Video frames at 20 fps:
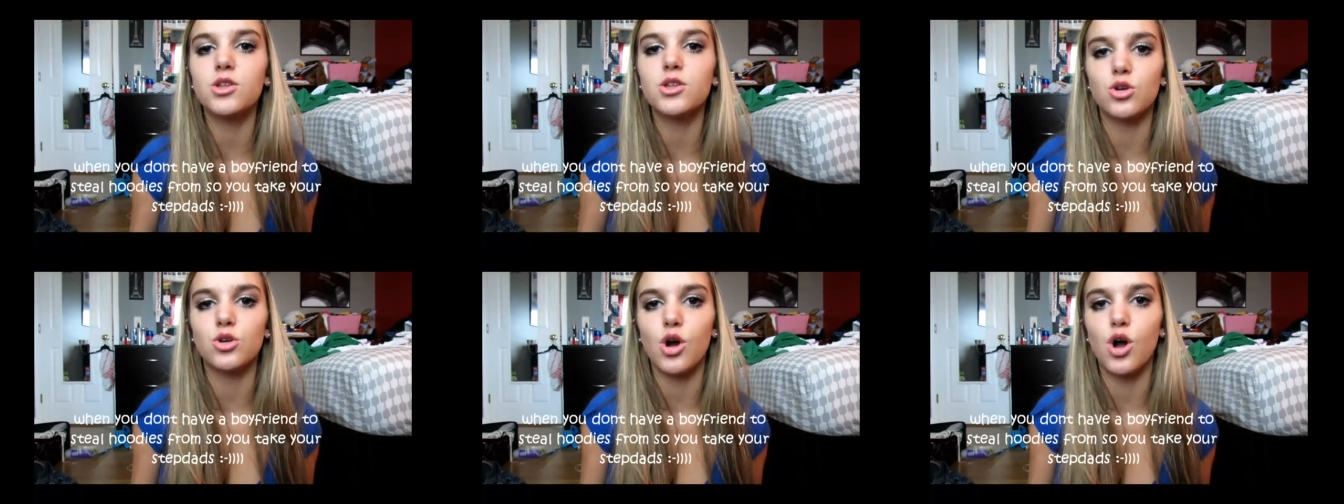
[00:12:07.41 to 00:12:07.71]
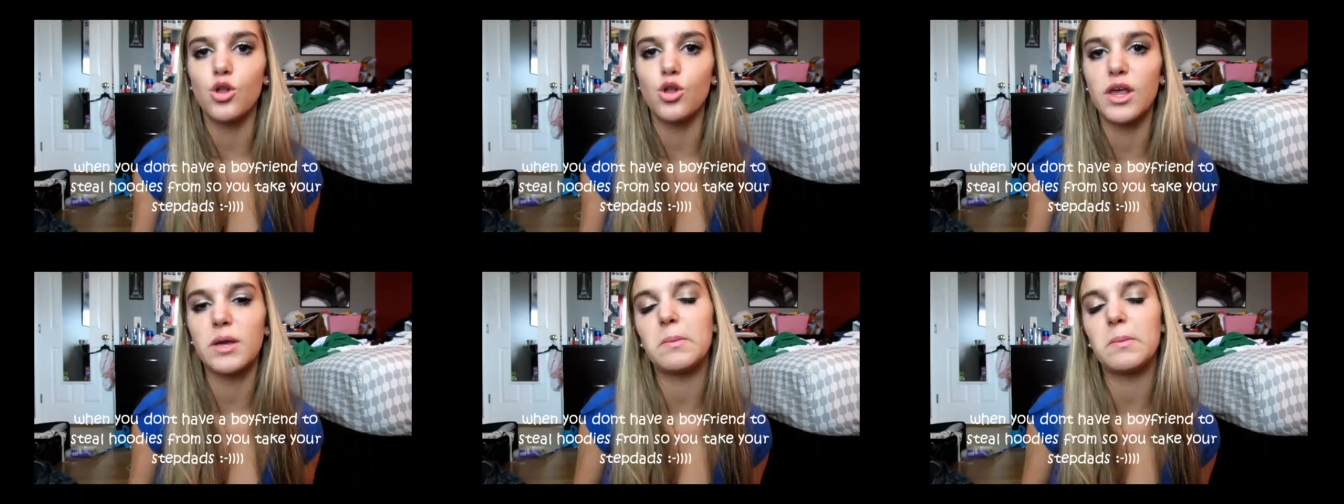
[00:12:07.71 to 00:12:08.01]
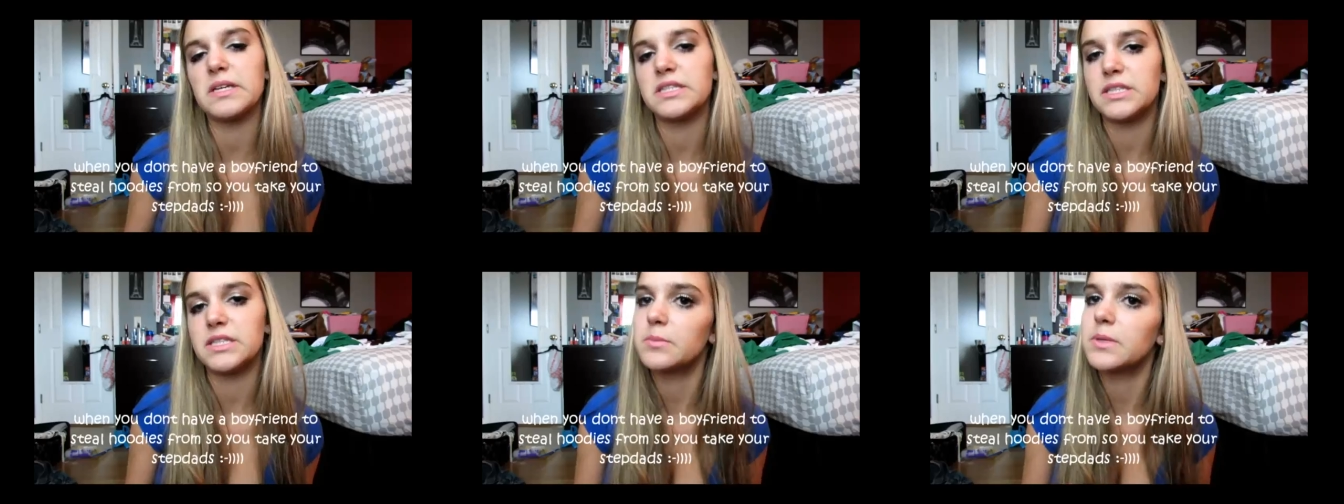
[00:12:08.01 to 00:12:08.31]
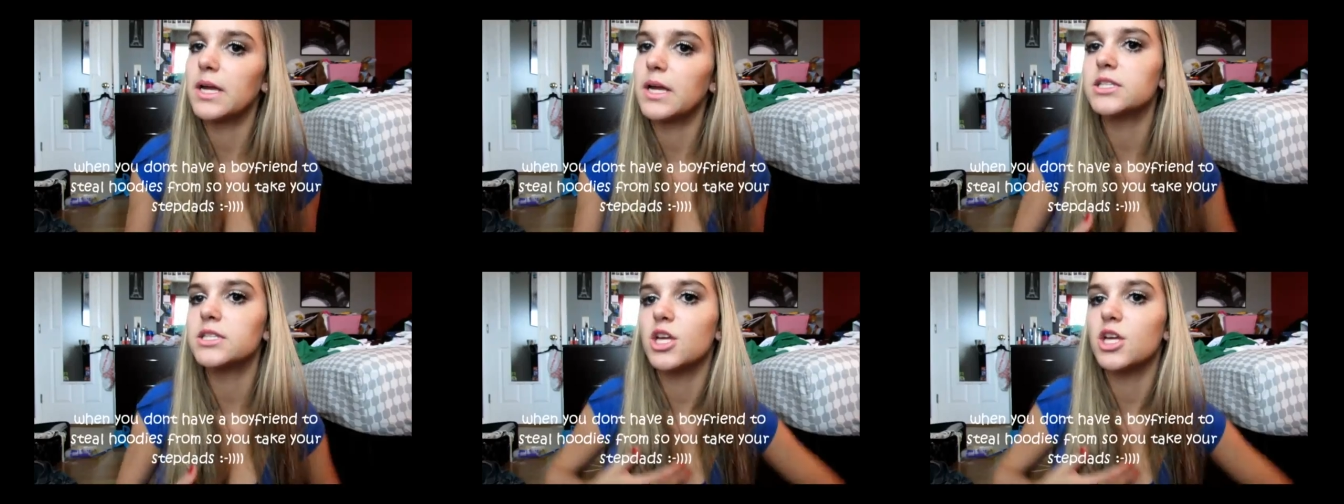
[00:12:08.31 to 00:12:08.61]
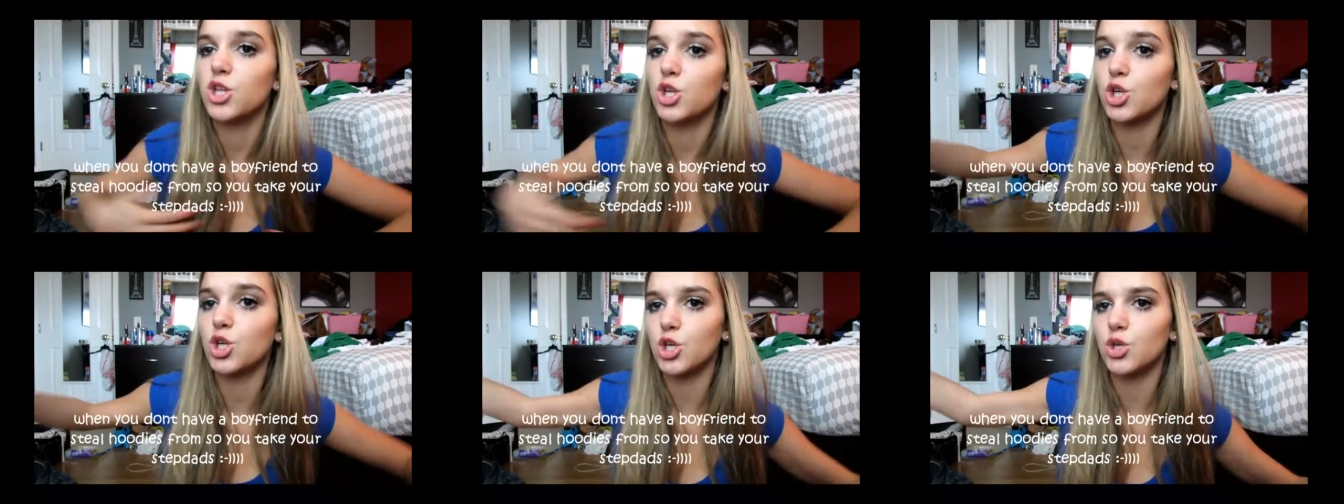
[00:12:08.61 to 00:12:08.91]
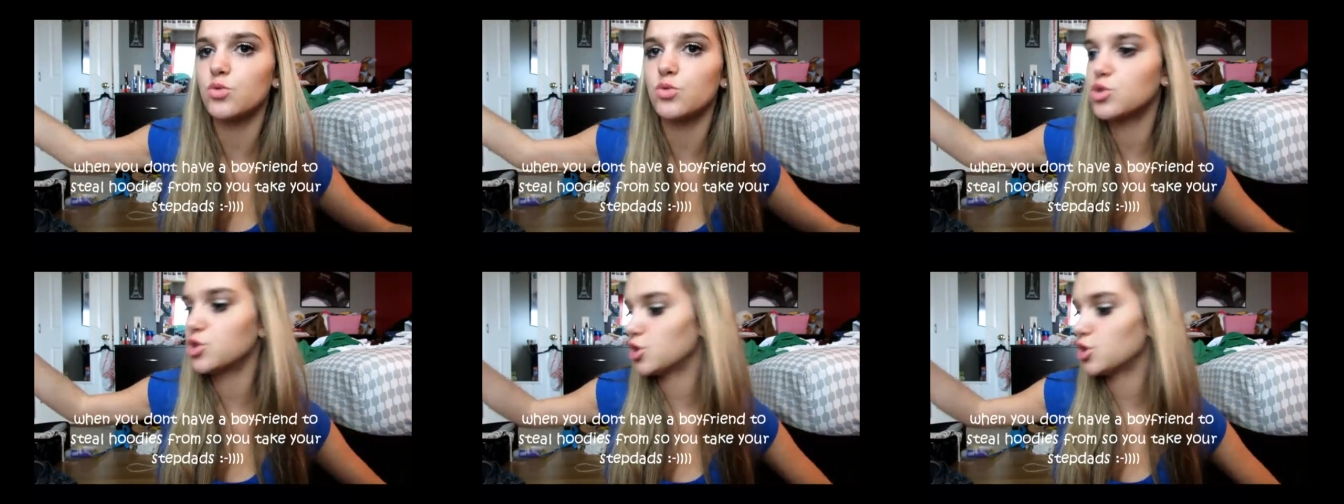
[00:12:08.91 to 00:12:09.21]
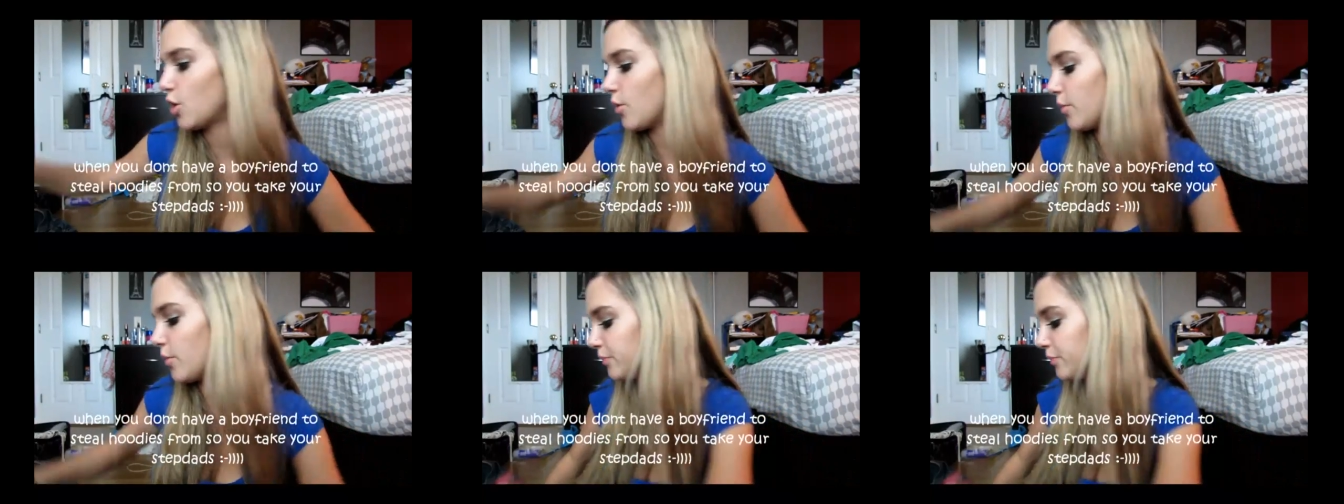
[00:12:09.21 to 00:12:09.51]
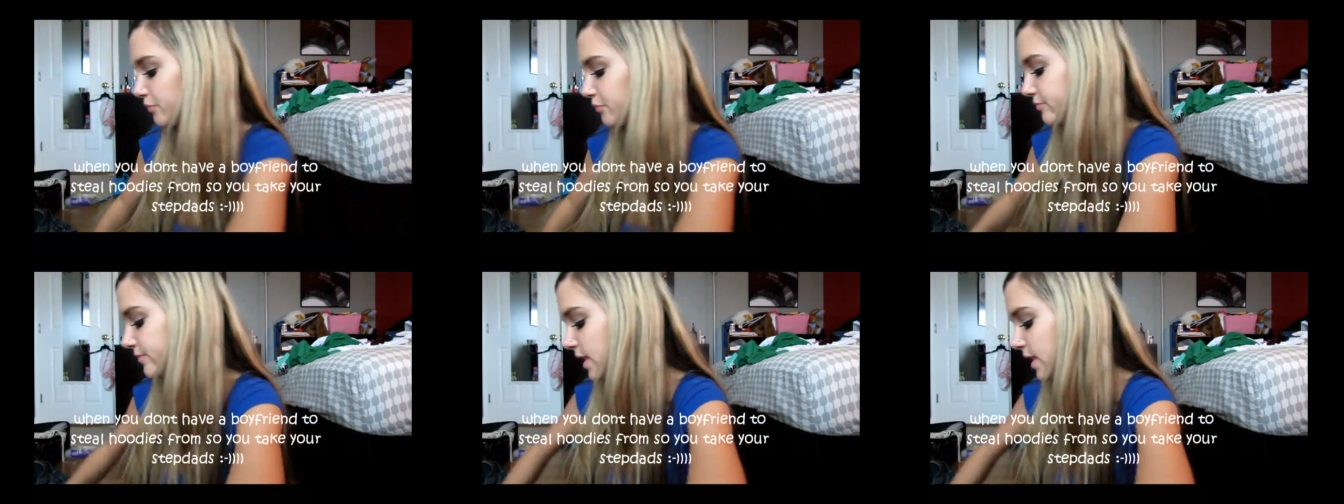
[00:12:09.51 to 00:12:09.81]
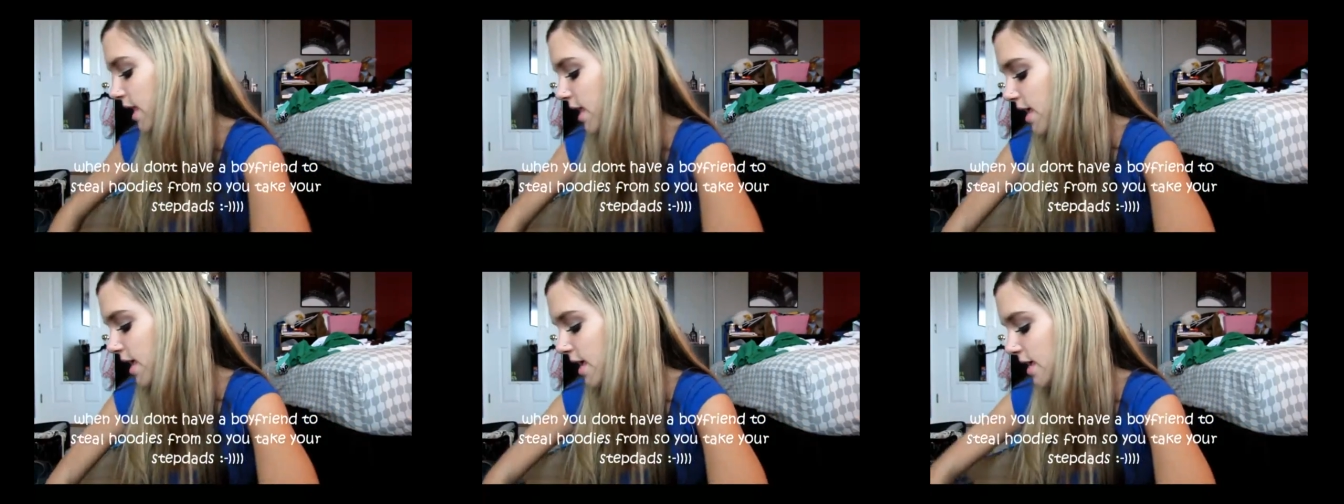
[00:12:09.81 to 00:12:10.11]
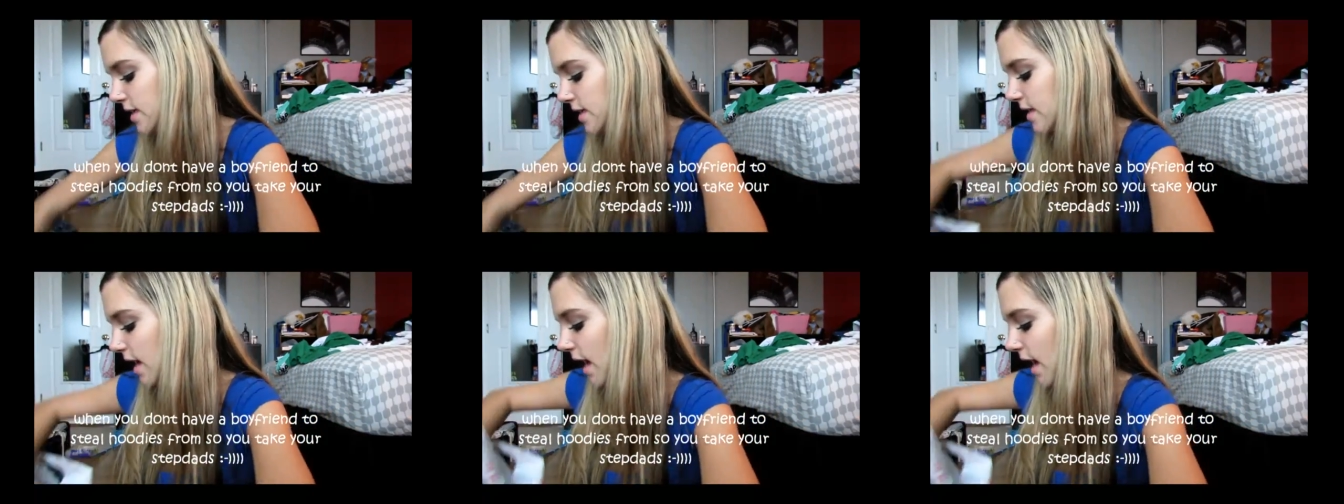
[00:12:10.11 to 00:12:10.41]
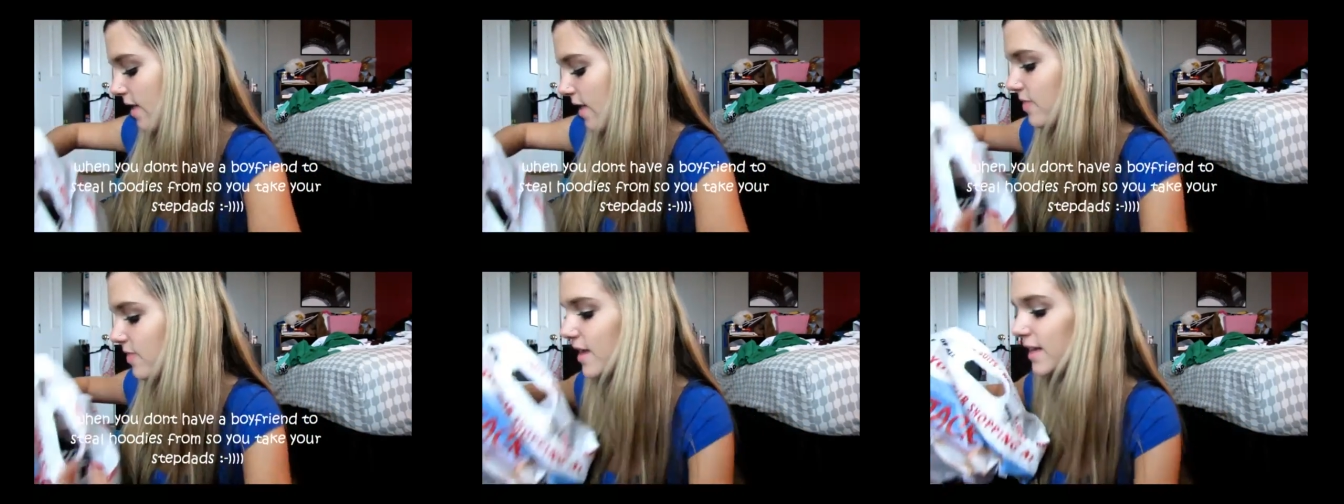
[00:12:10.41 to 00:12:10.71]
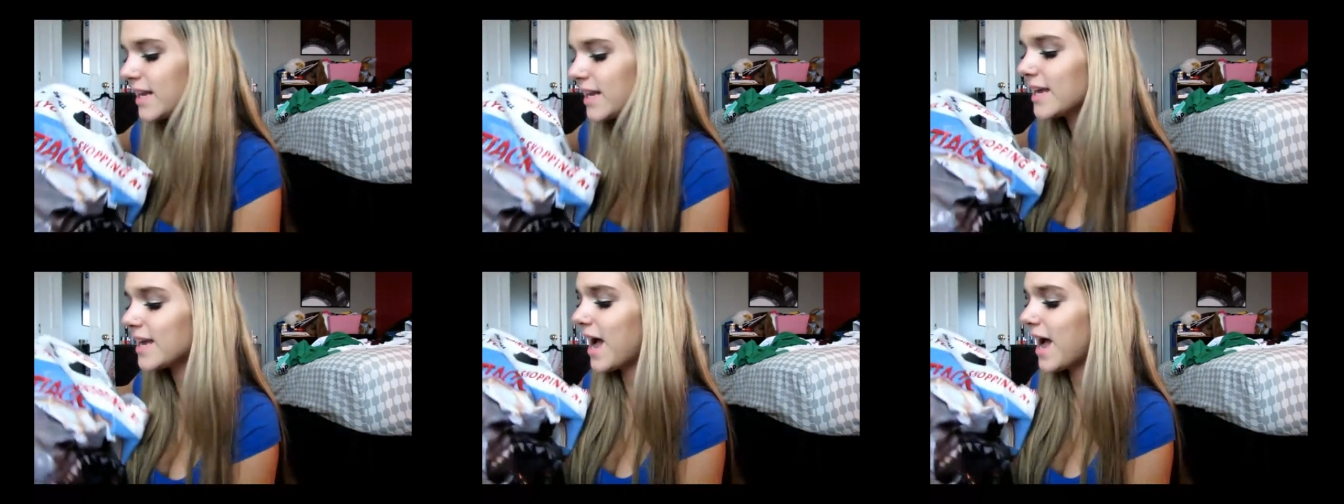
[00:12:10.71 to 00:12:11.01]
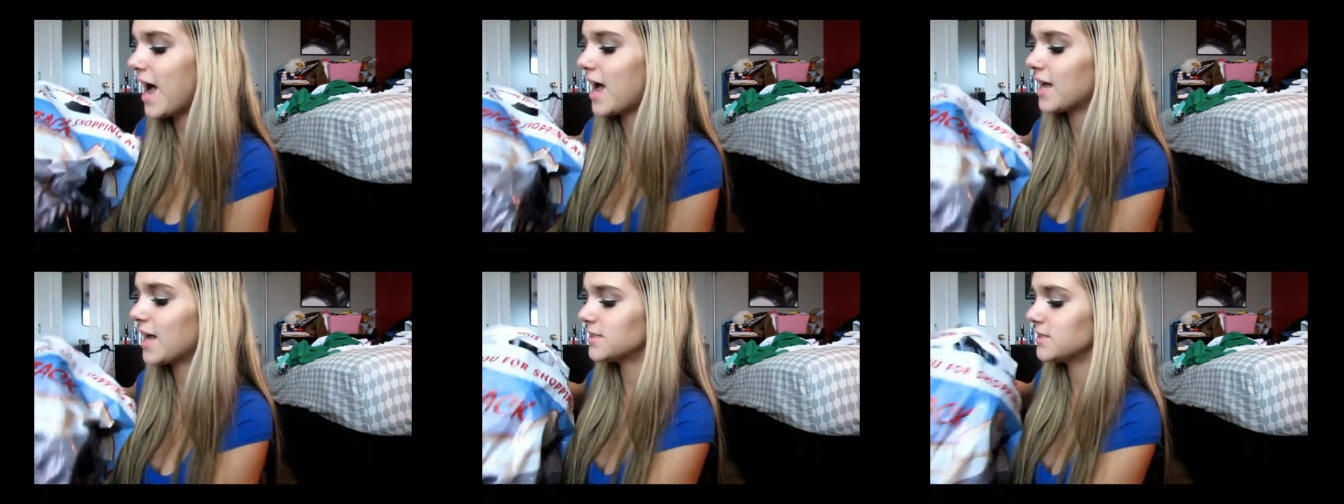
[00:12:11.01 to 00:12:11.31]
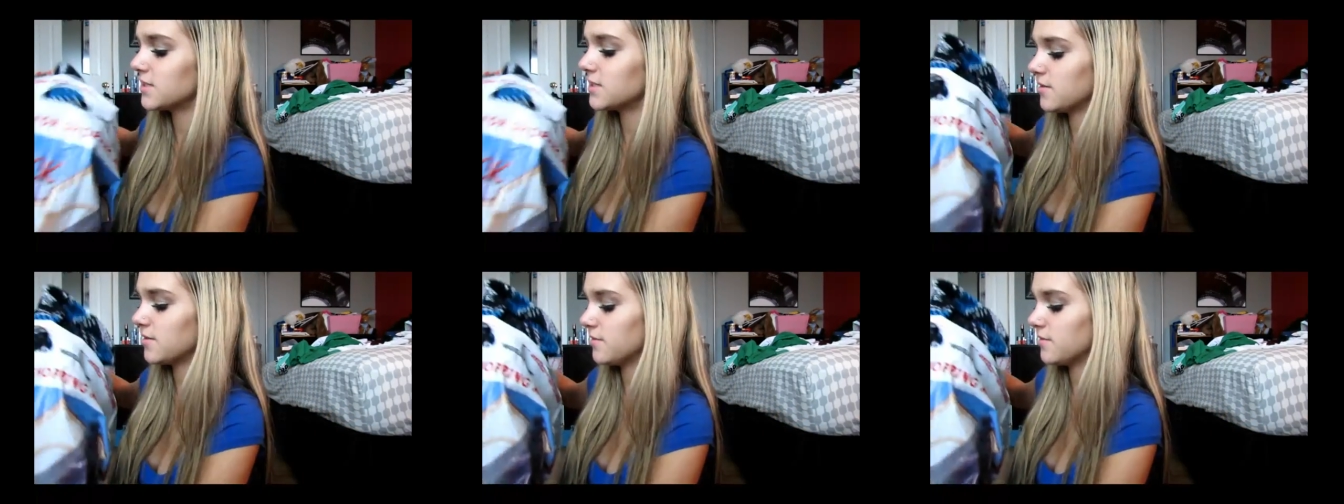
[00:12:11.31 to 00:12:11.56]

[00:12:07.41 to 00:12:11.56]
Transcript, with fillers: They're all, like, my stepdad's, and they're huge, so. Yeah, and then I